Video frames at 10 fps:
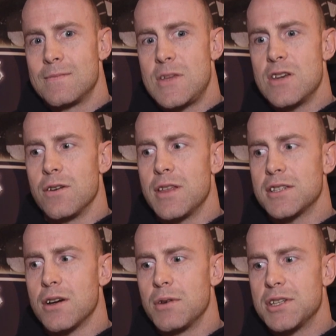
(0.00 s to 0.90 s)
You know,
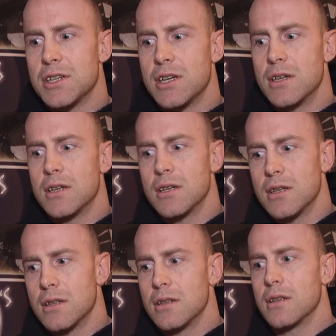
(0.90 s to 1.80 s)
that's always
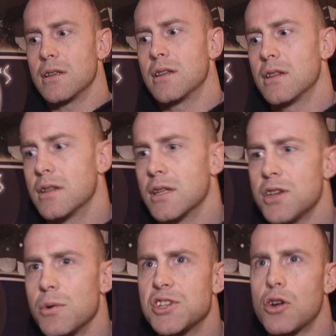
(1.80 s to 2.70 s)

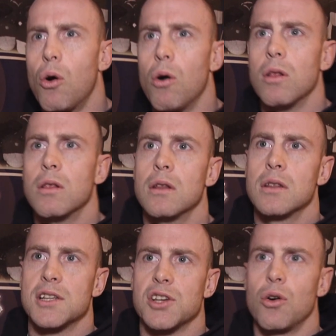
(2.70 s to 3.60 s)
a goal.
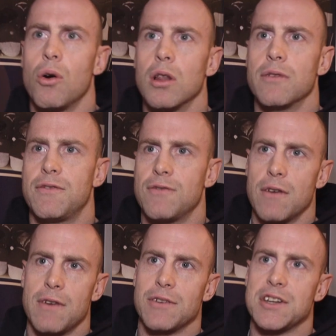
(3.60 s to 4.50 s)
That's a goal
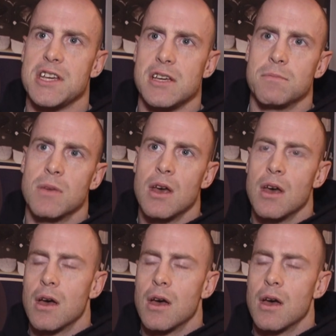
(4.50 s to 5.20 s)
of every team.